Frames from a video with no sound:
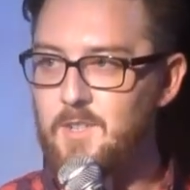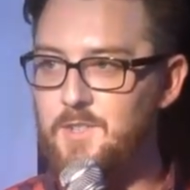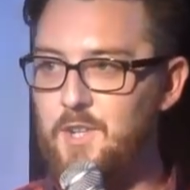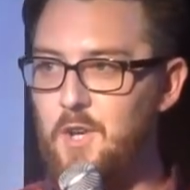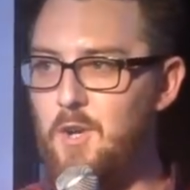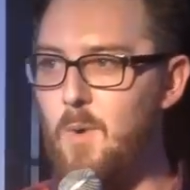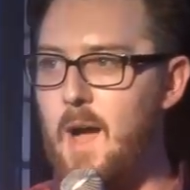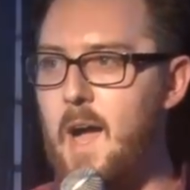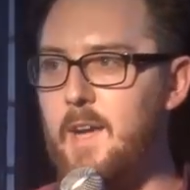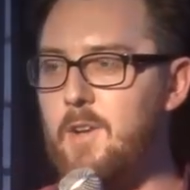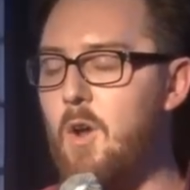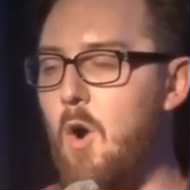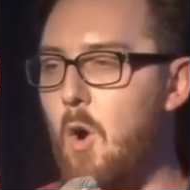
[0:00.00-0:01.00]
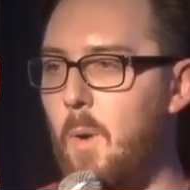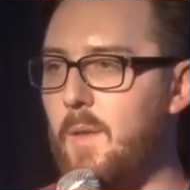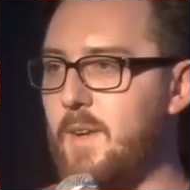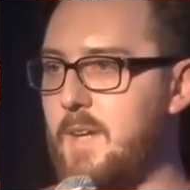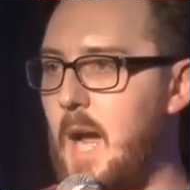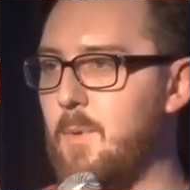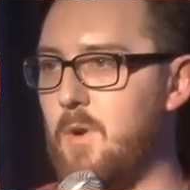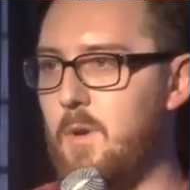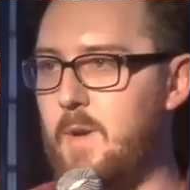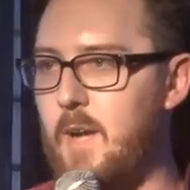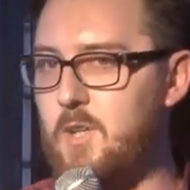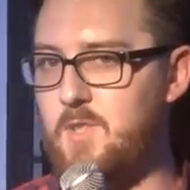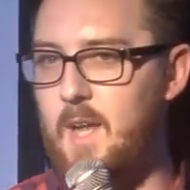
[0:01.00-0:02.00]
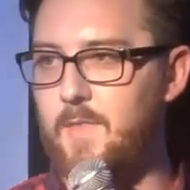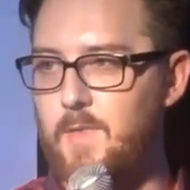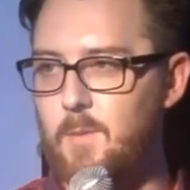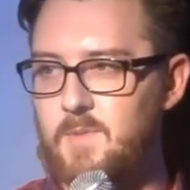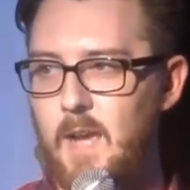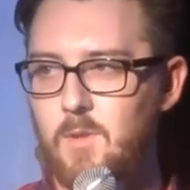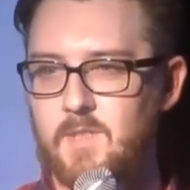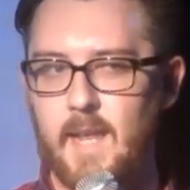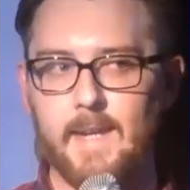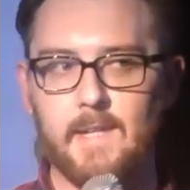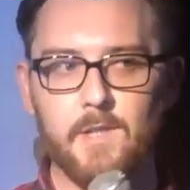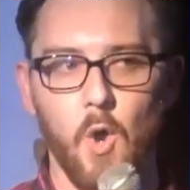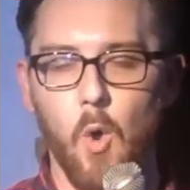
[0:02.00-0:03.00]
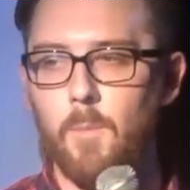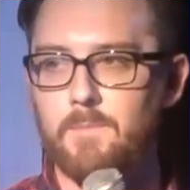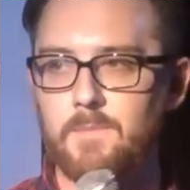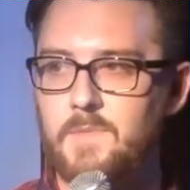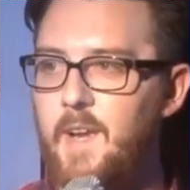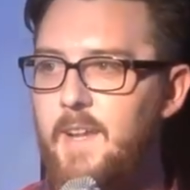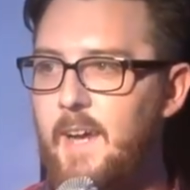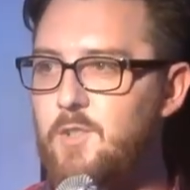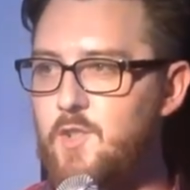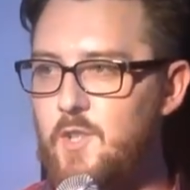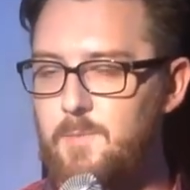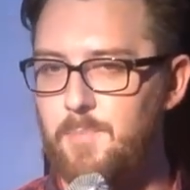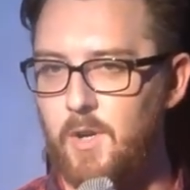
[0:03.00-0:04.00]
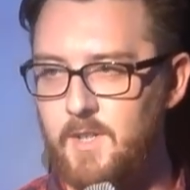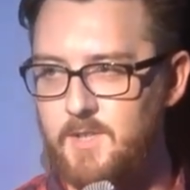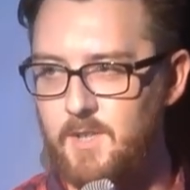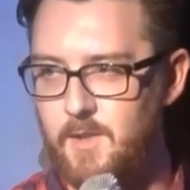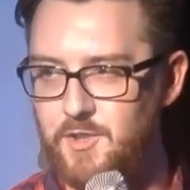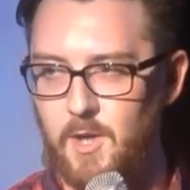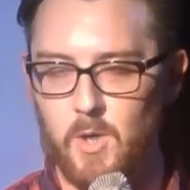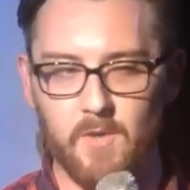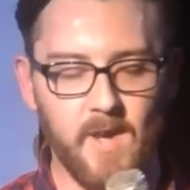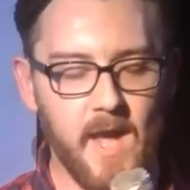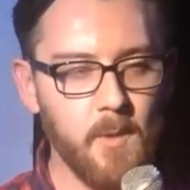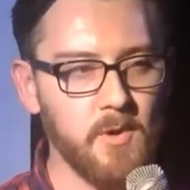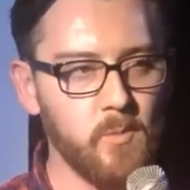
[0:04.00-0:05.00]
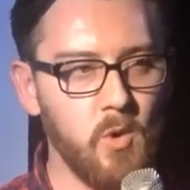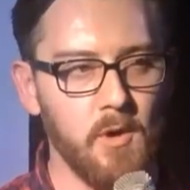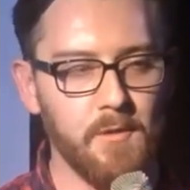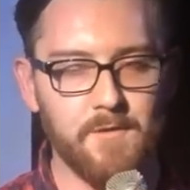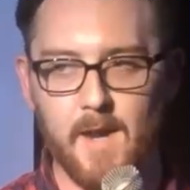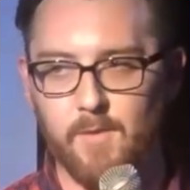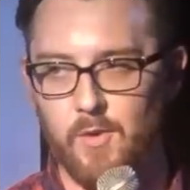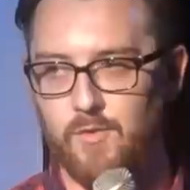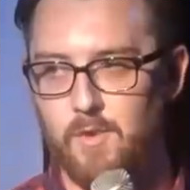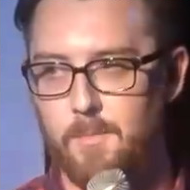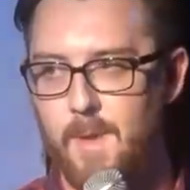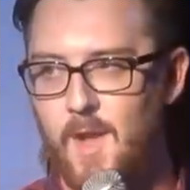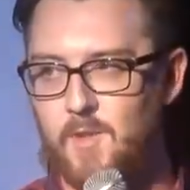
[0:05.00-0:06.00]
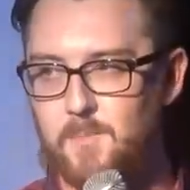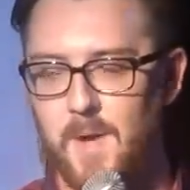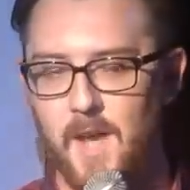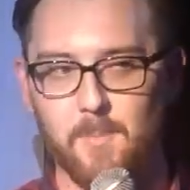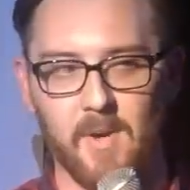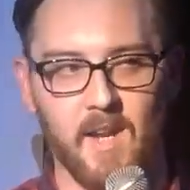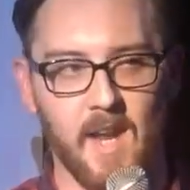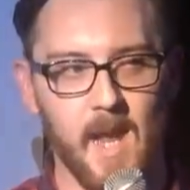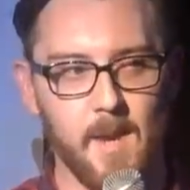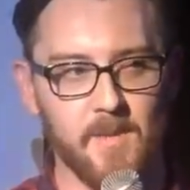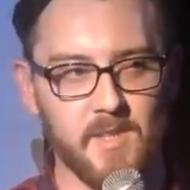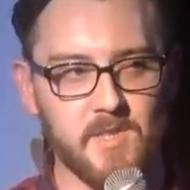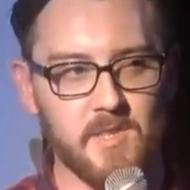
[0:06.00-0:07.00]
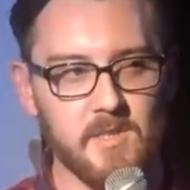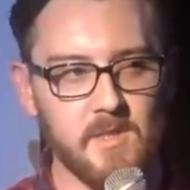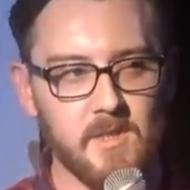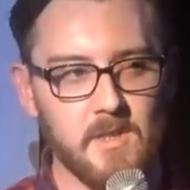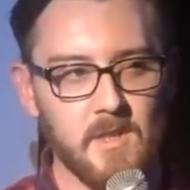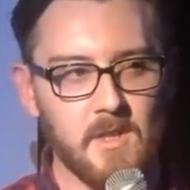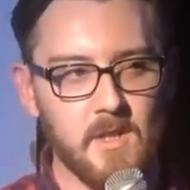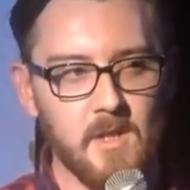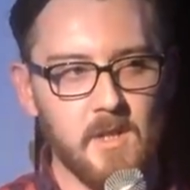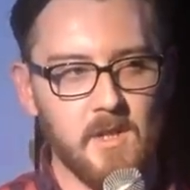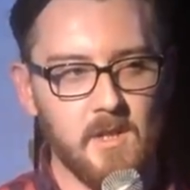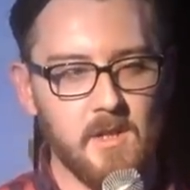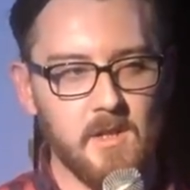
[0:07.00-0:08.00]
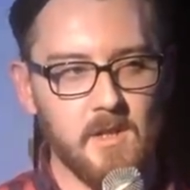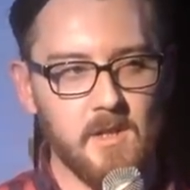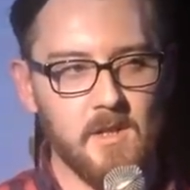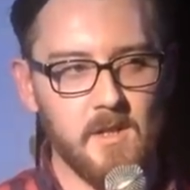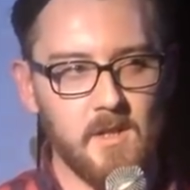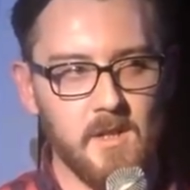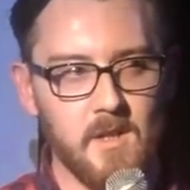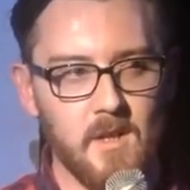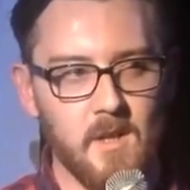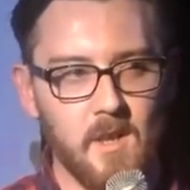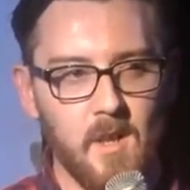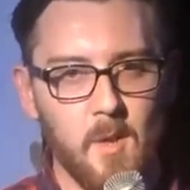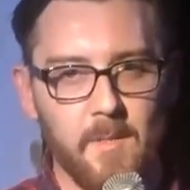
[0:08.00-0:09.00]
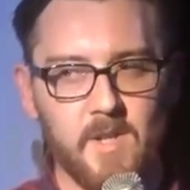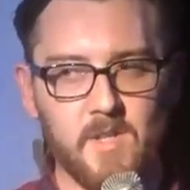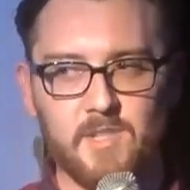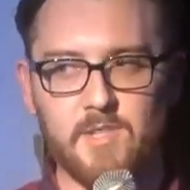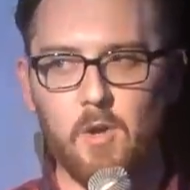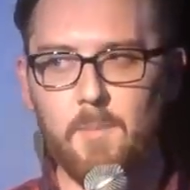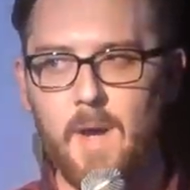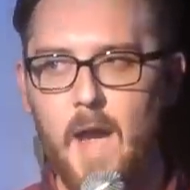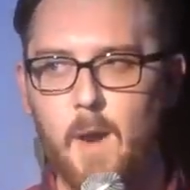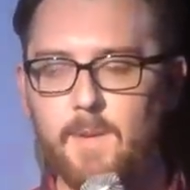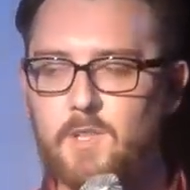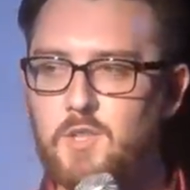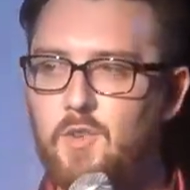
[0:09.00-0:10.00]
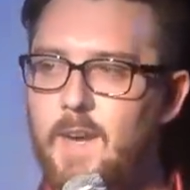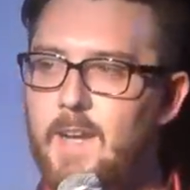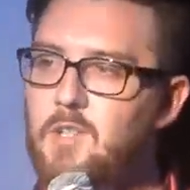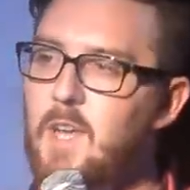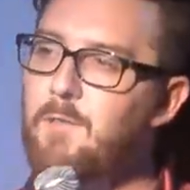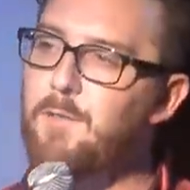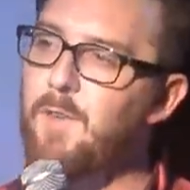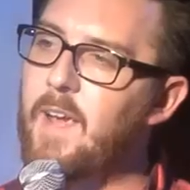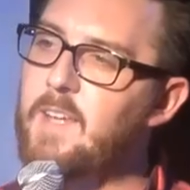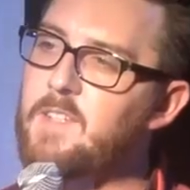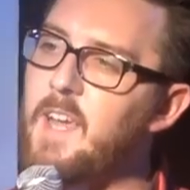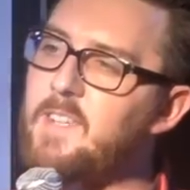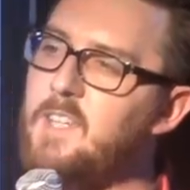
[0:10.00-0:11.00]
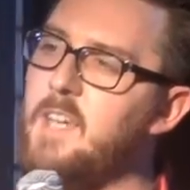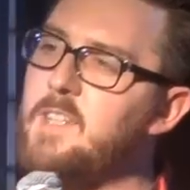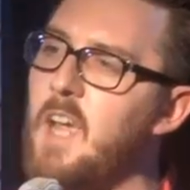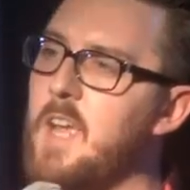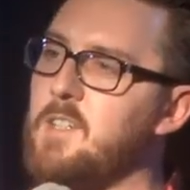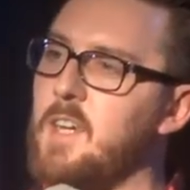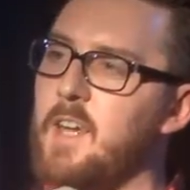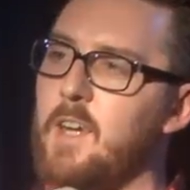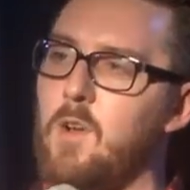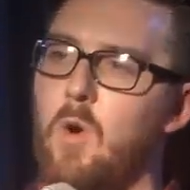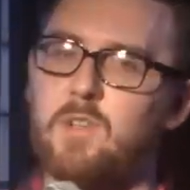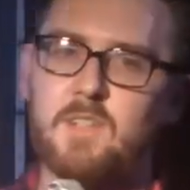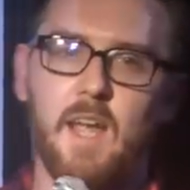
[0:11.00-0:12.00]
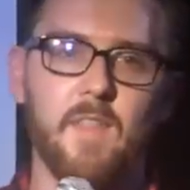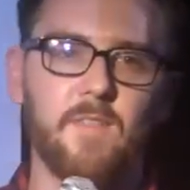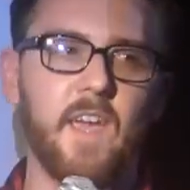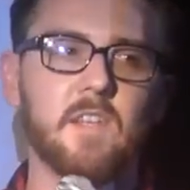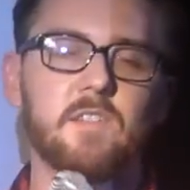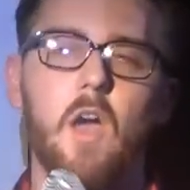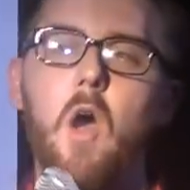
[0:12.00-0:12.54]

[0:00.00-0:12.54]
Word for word: Do I know what the Cameroon national anthem sounds like? No. Did I just put it to the tune of I Would Walk 500 Miles by the river because somehow it strangely fit. Yes, I did, and it goes like this.